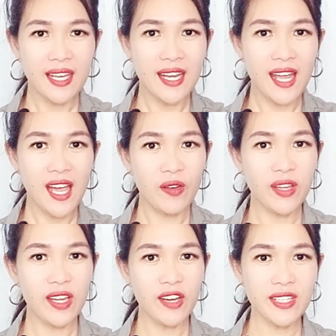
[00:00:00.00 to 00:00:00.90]
Now
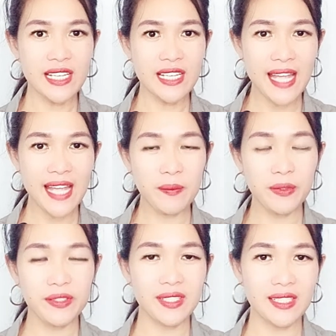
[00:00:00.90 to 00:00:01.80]
here's an
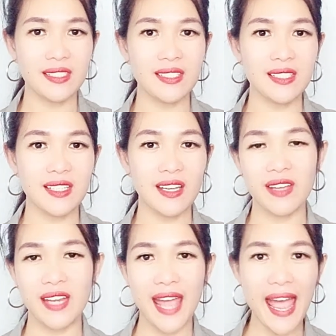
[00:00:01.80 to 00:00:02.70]
example sentence of
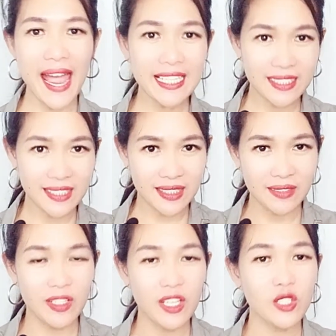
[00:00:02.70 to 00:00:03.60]
an
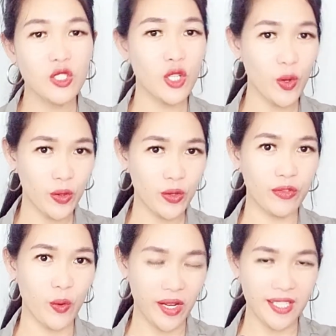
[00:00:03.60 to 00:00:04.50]
active tone of
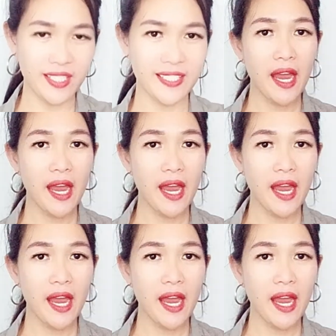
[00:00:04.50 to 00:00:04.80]
voice.